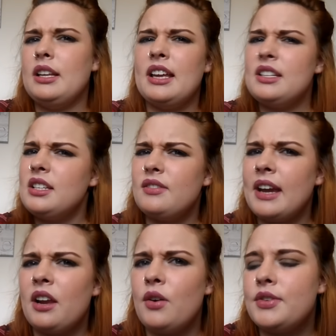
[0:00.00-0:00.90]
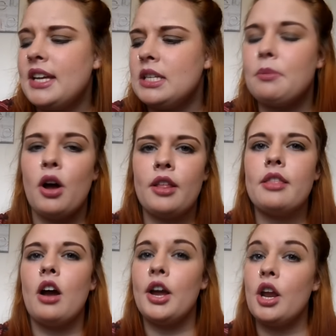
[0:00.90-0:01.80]
That doesn't make a lot of sense, but
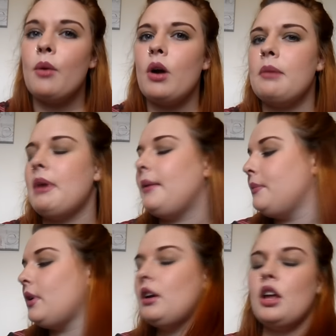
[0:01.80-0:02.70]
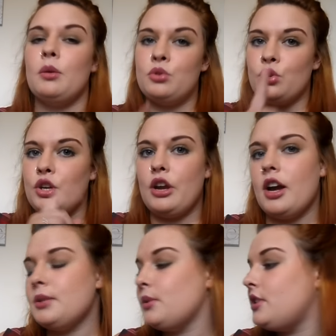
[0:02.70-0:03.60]
I know what I meant. And I'm sure you guys